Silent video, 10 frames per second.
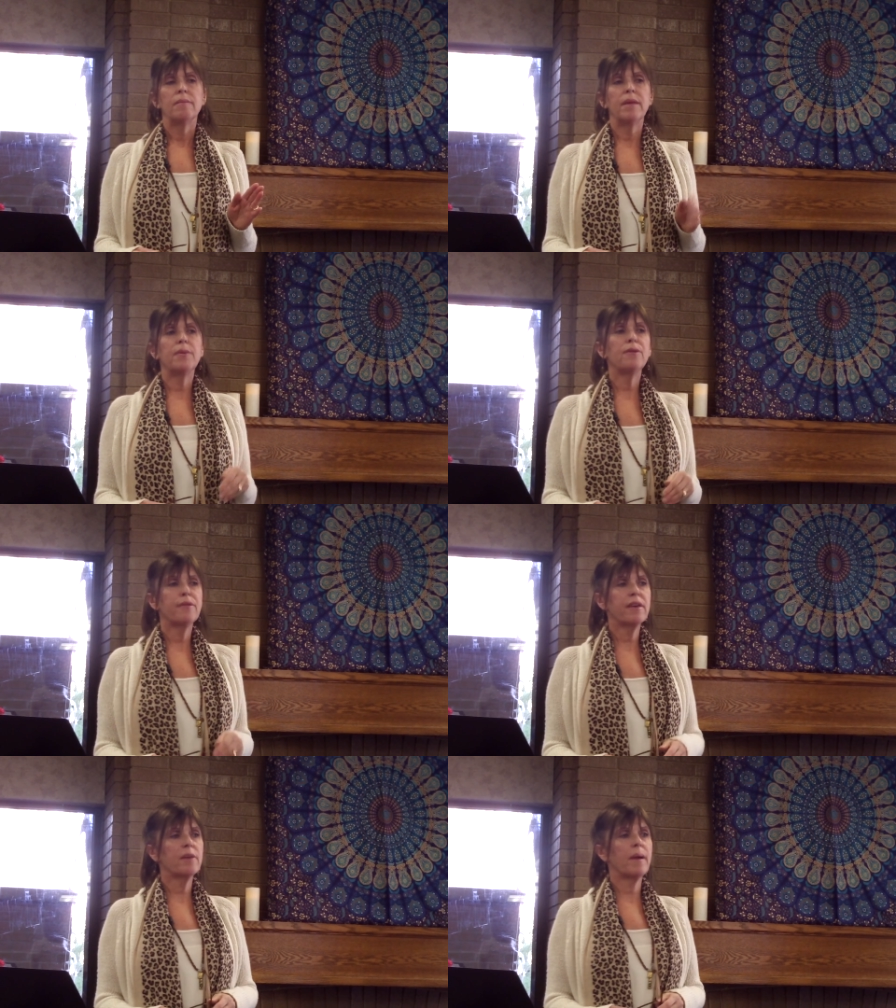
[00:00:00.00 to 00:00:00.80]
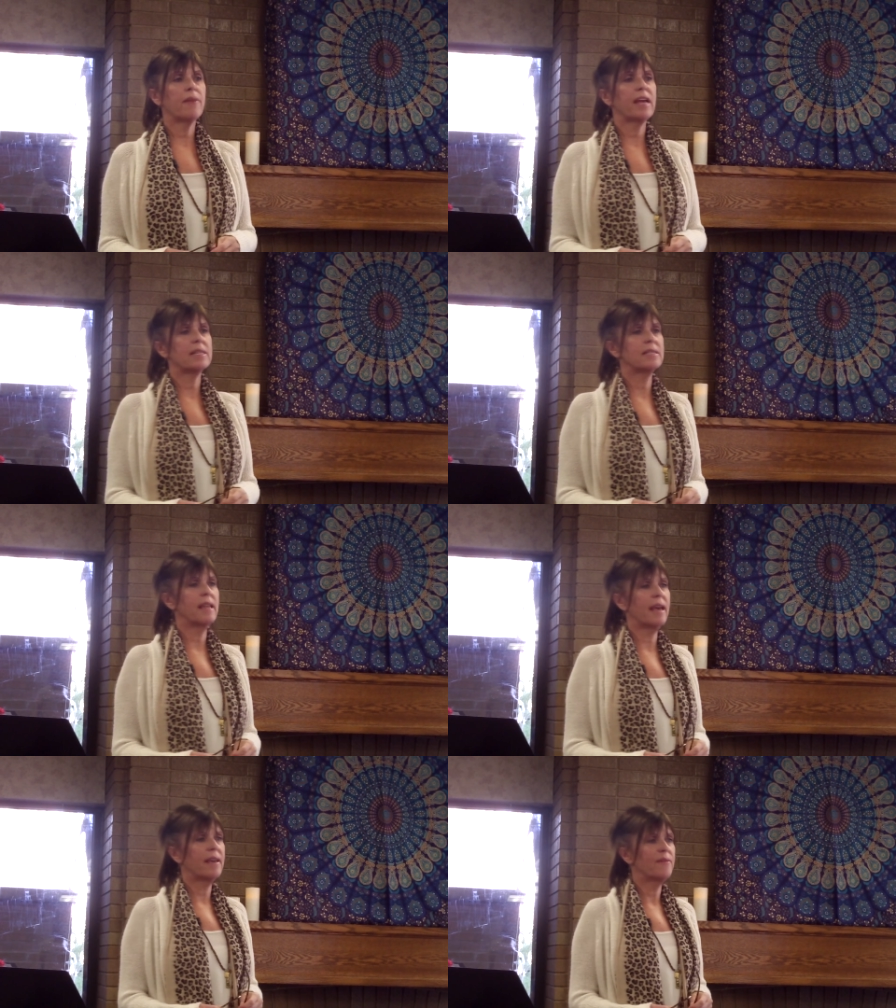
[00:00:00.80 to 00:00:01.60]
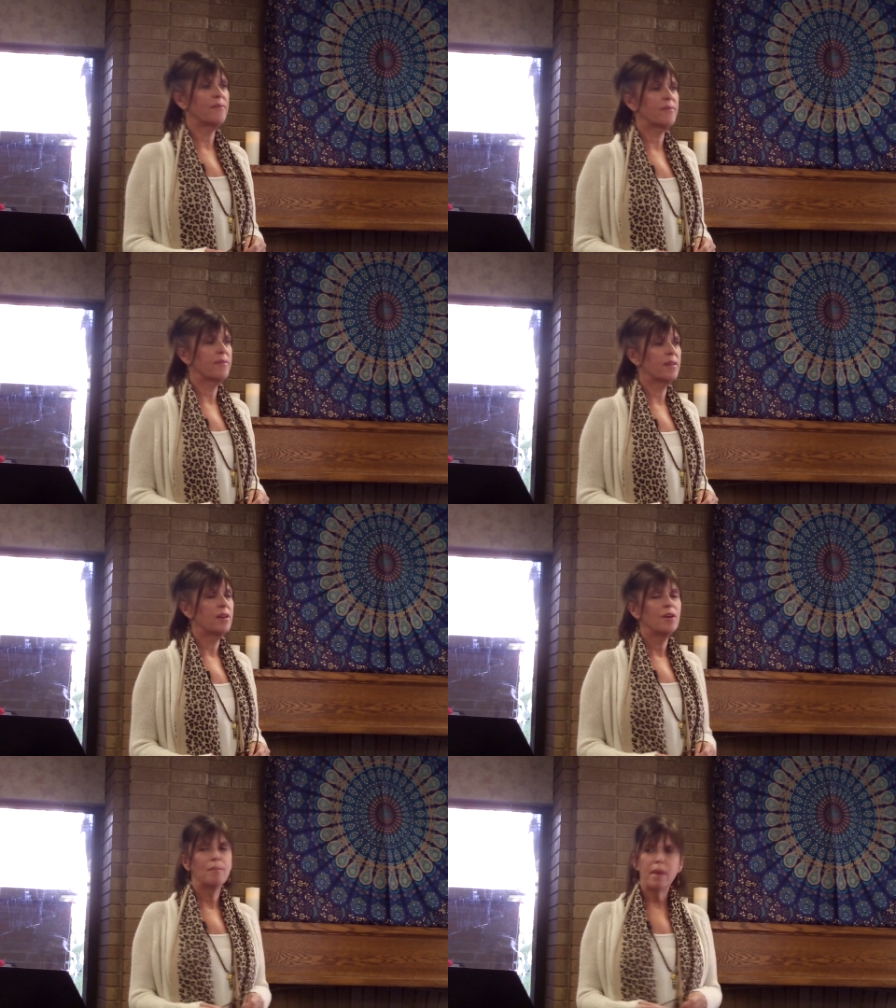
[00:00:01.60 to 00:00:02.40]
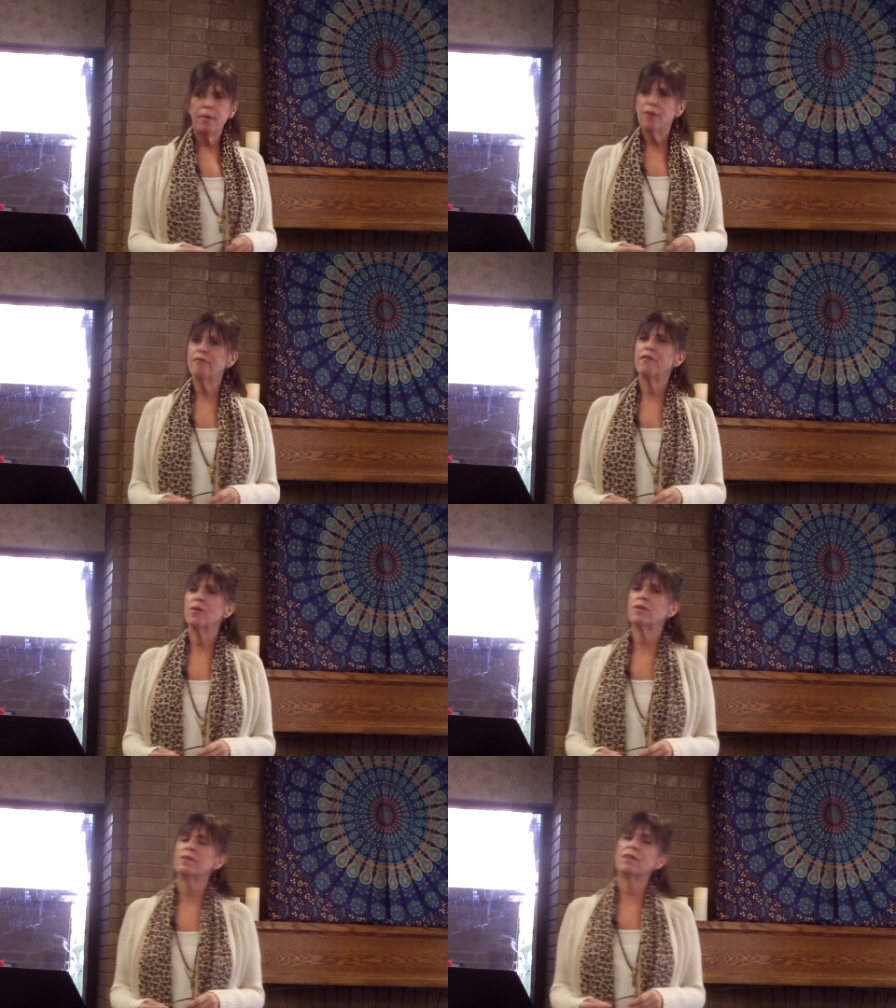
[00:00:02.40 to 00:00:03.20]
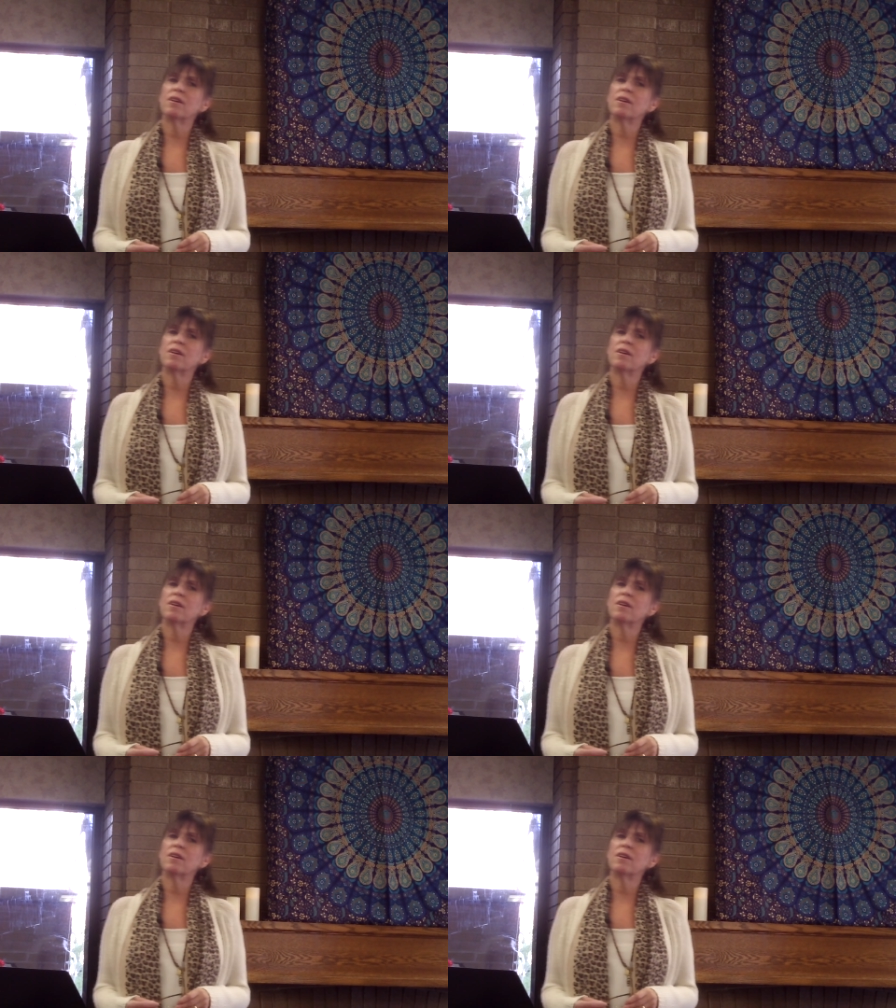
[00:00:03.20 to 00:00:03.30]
Maybe you think about that today. Maybe you focus